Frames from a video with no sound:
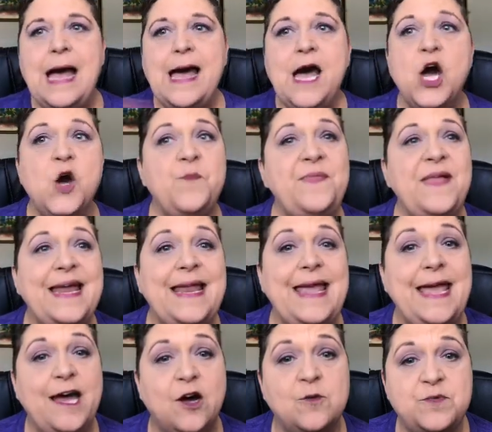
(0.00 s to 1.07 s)
I hope that
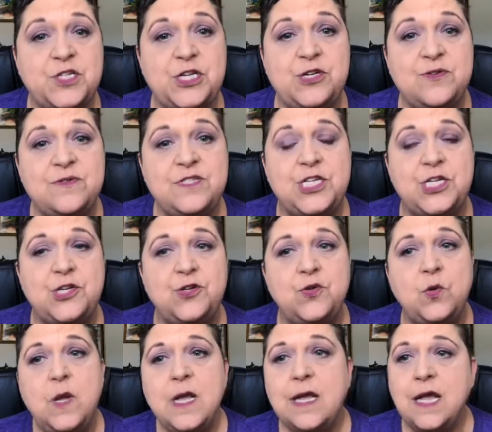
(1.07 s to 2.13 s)
helped you
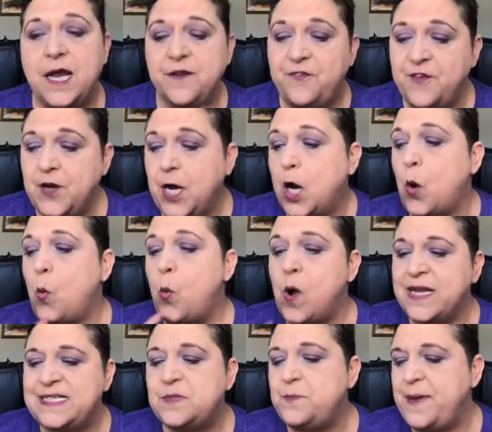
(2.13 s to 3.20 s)
to kind of figure out
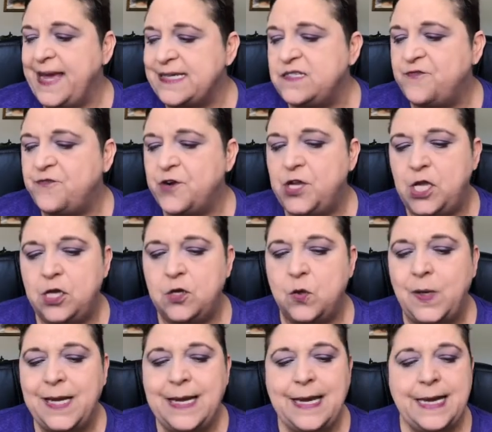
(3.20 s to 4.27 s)
what's best for
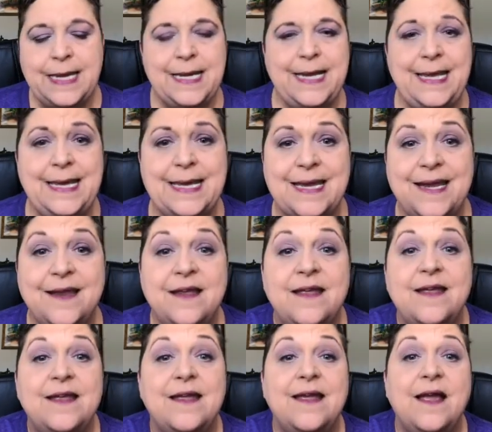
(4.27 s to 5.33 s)
you. And again,
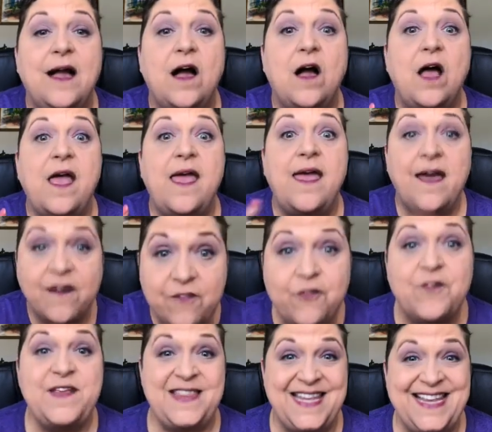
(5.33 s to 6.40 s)

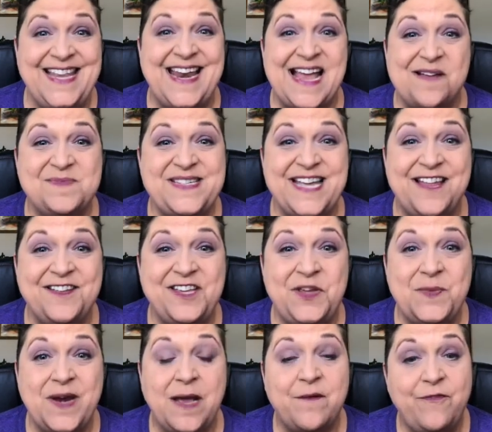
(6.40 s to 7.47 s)
everything that I'm telling
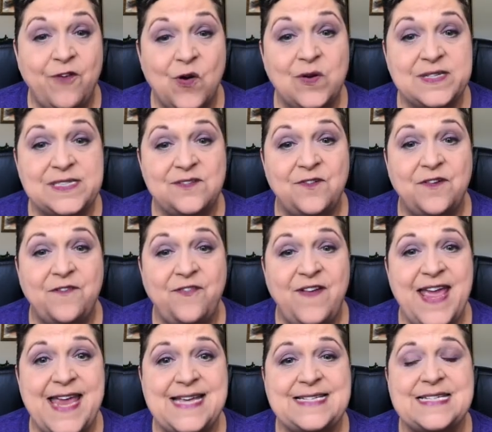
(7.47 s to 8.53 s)
you when I'm focusing on the
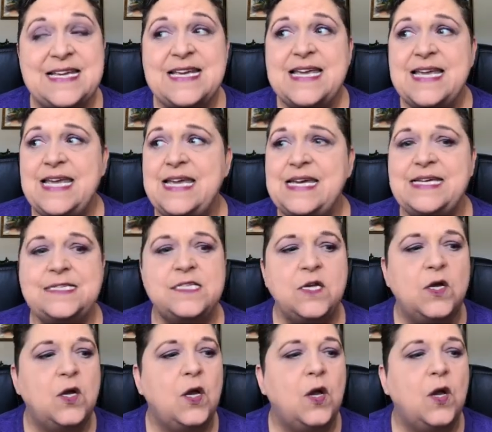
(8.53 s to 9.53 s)
face is